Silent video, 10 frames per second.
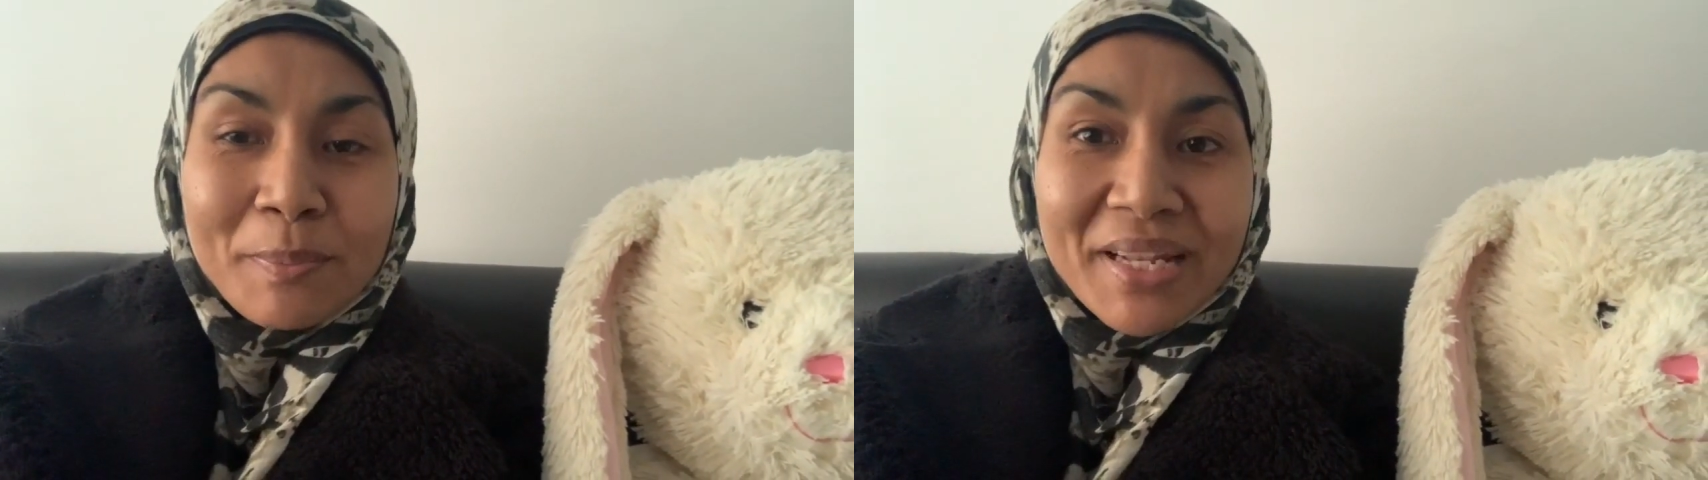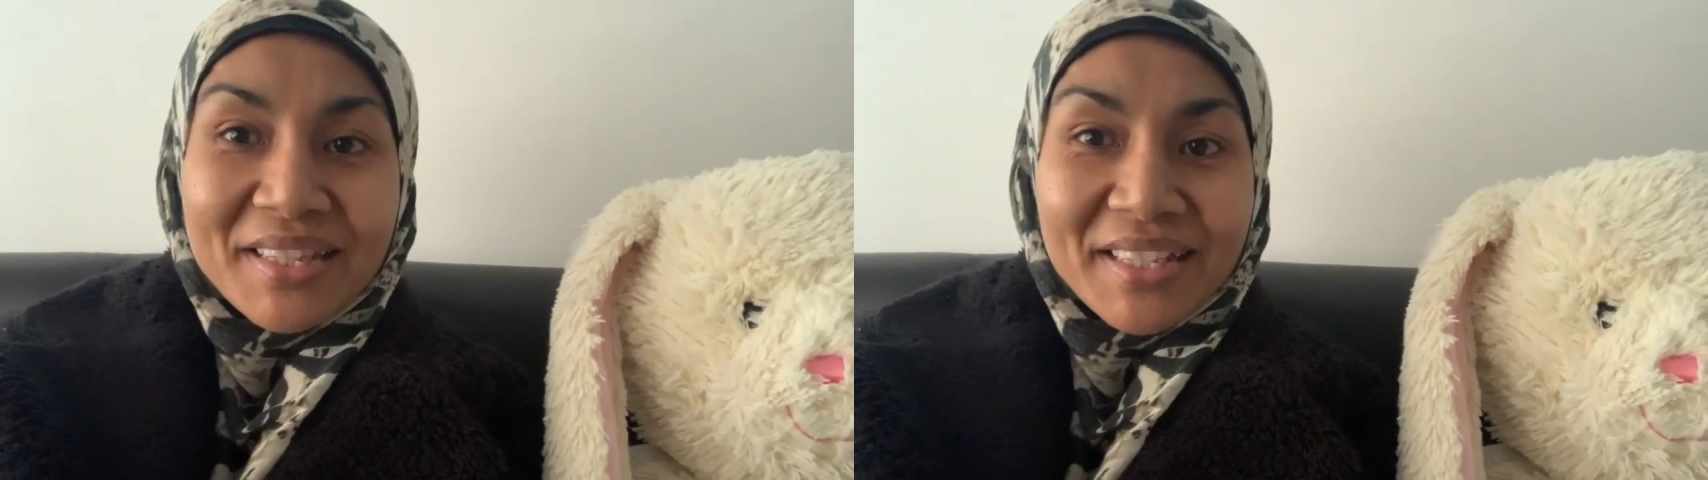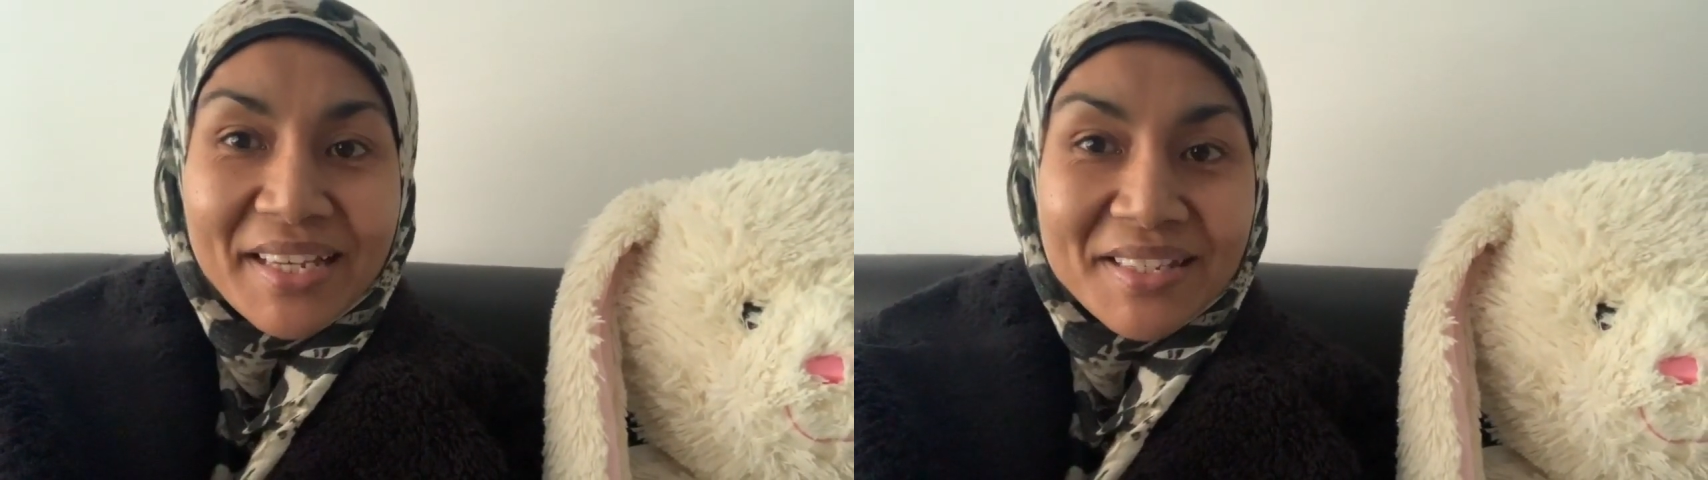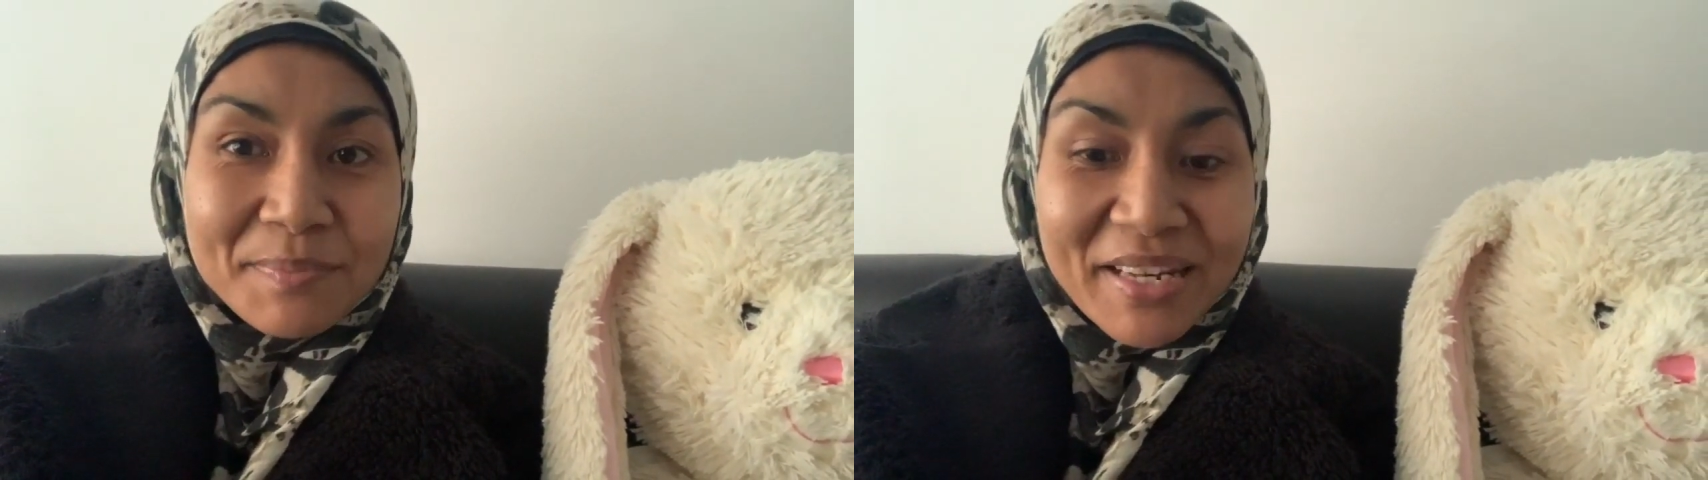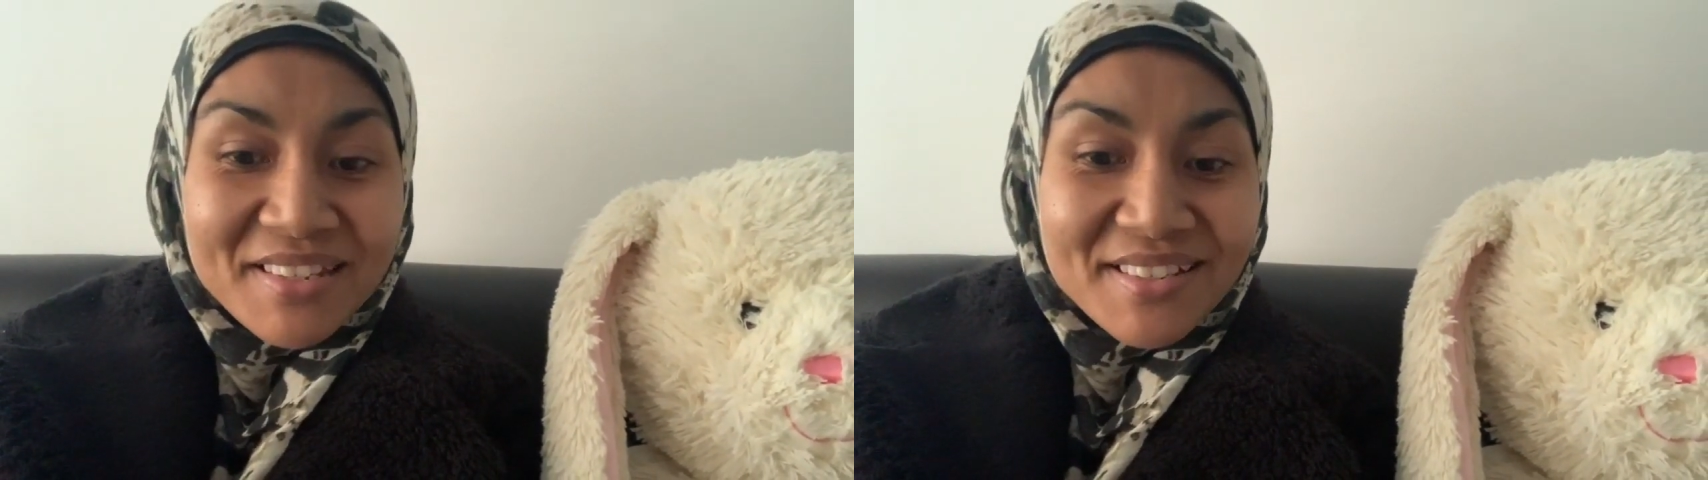monthly
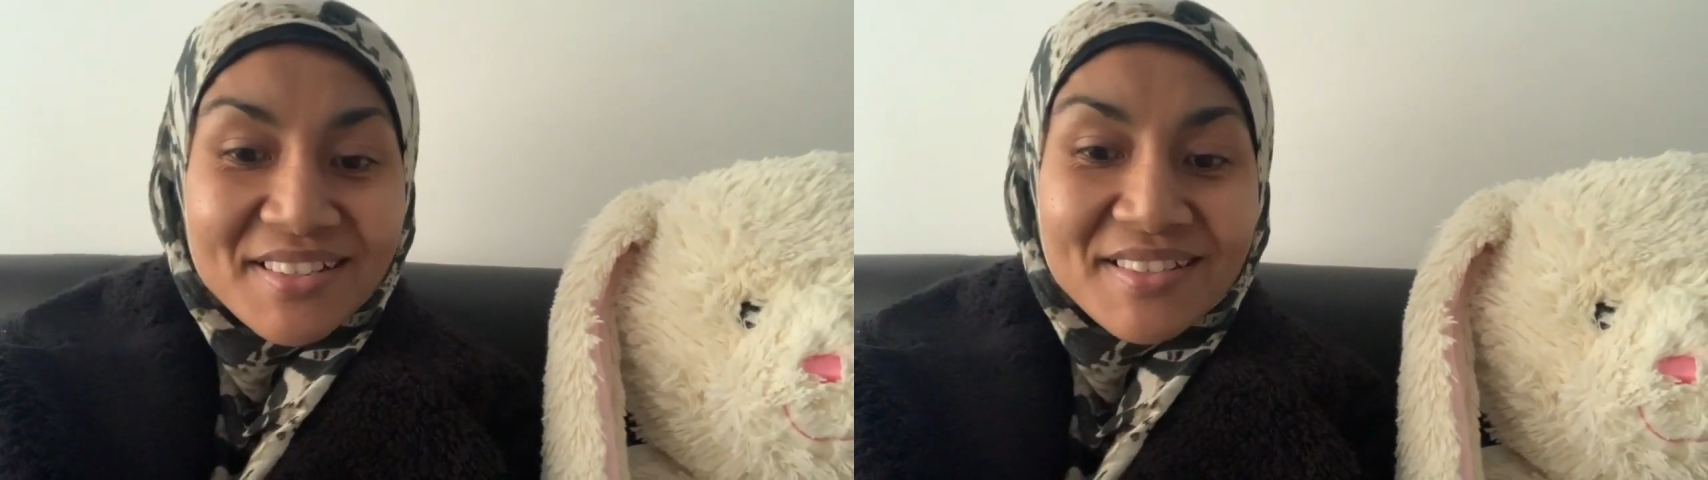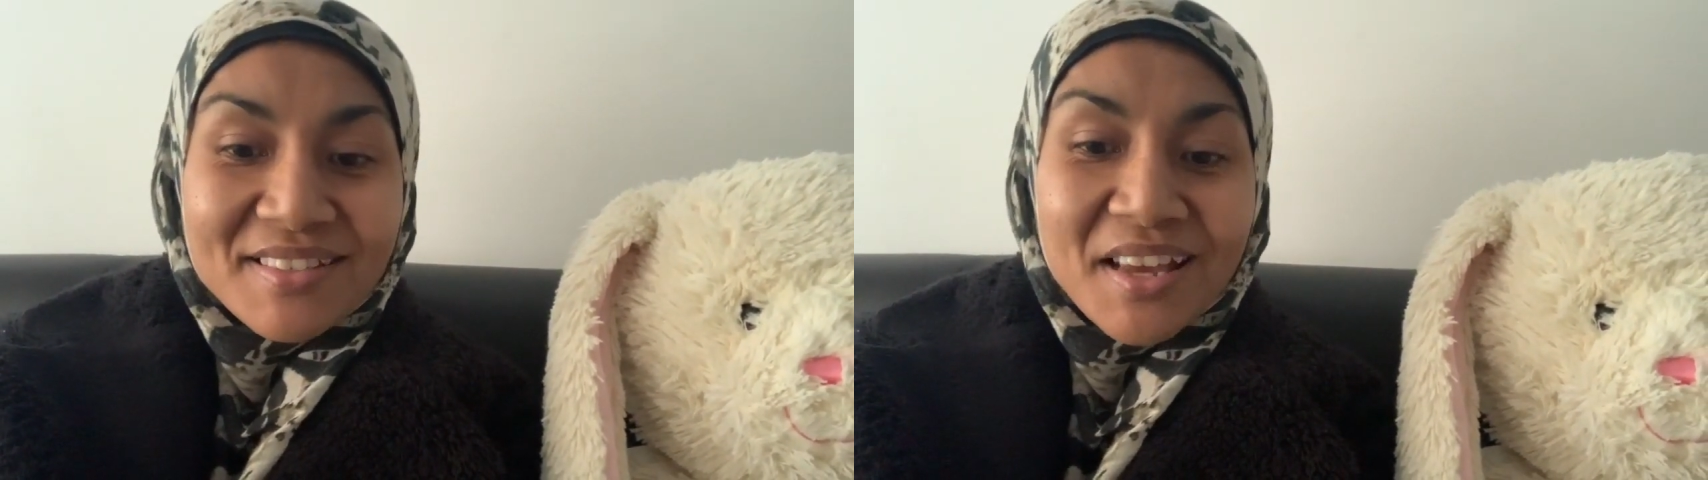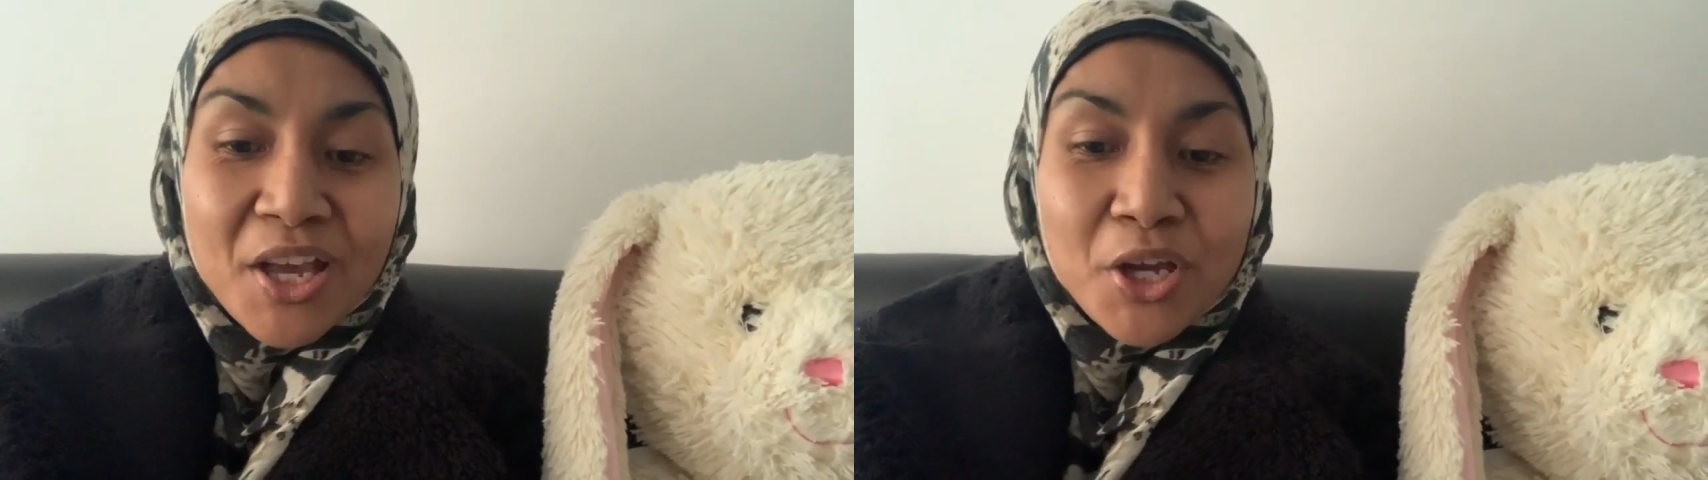expenses,